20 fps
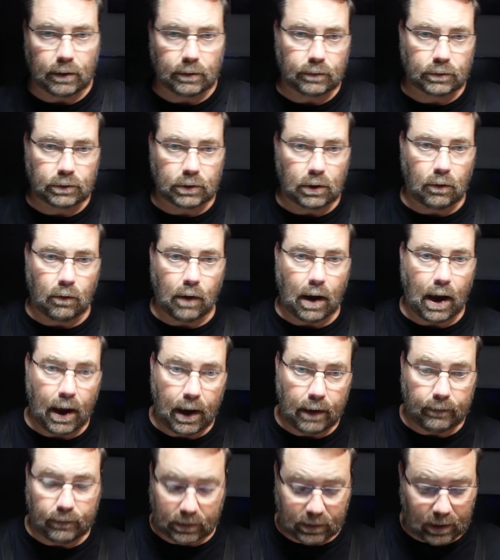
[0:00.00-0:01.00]
So I
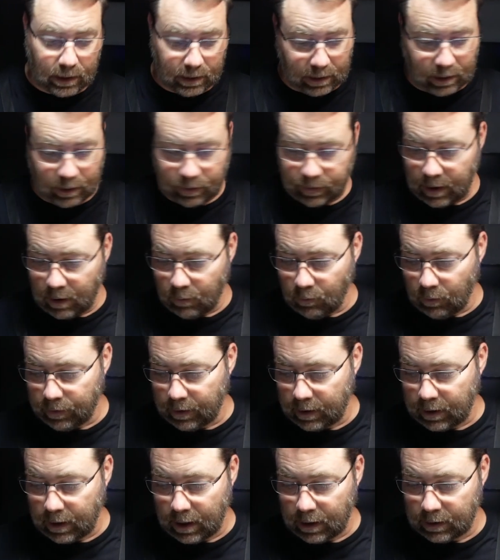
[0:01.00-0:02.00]
haven't done anything with
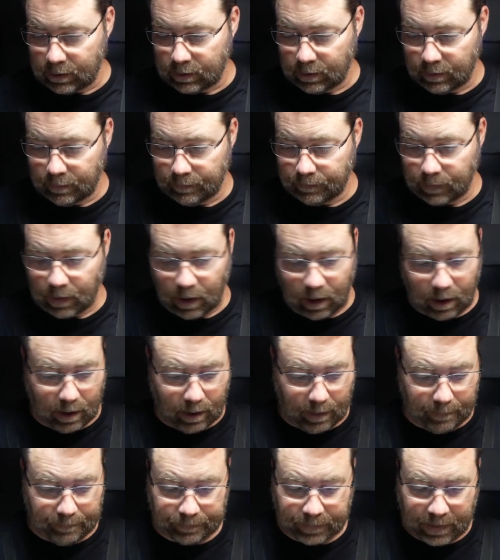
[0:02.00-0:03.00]
it yet.
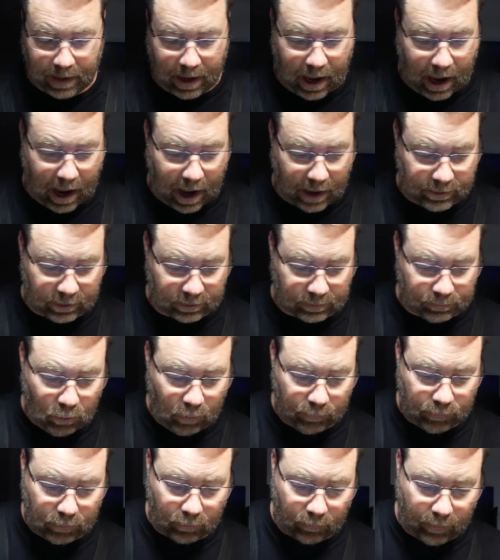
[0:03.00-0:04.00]
I just
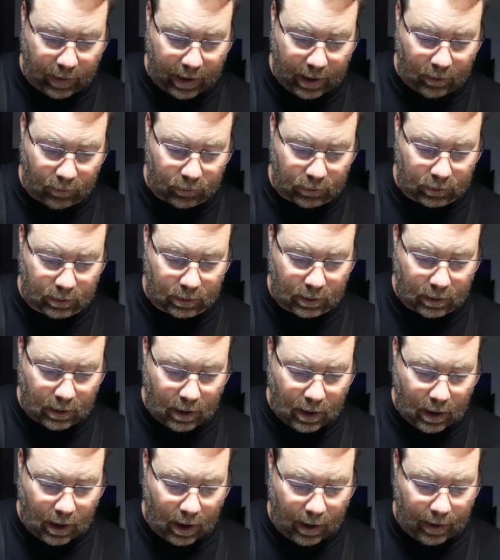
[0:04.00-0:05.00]
moved it around,
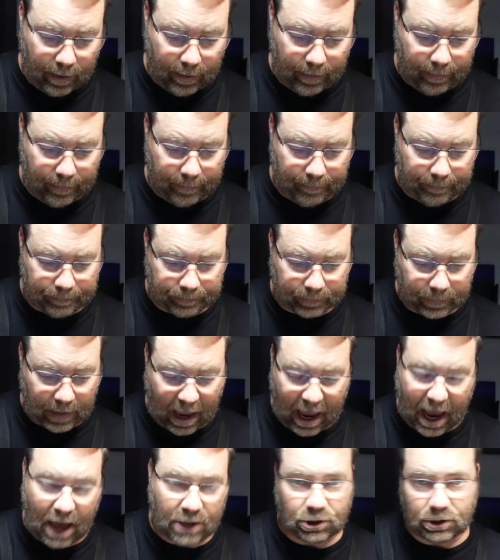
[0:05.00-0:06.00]

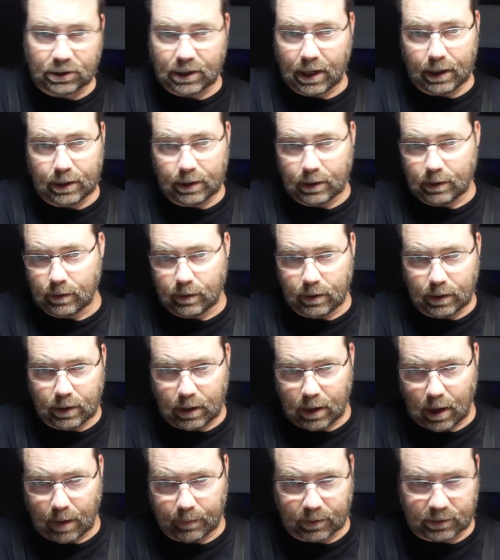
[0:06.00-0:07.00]
agitated
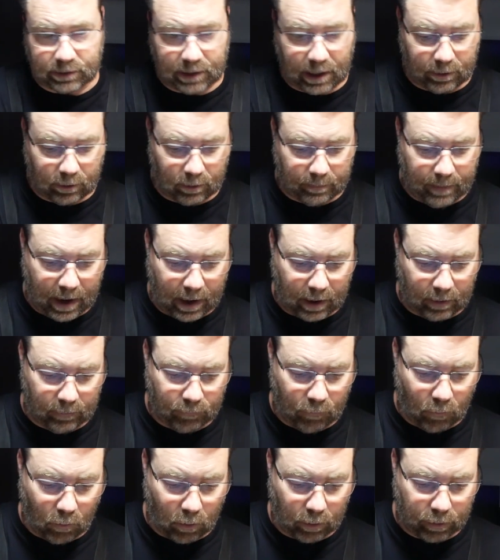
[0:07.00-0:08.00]
the container back and
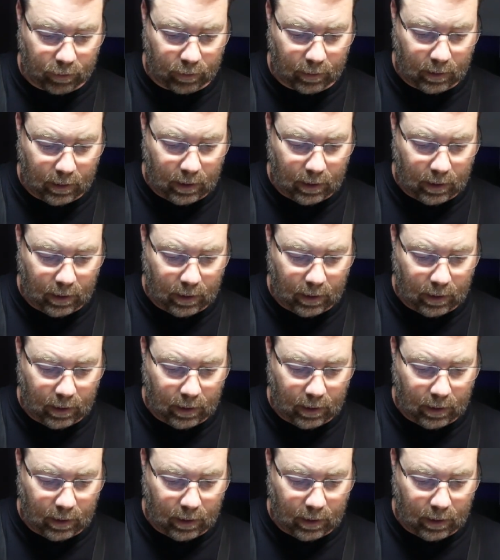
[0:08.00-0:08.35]
forth,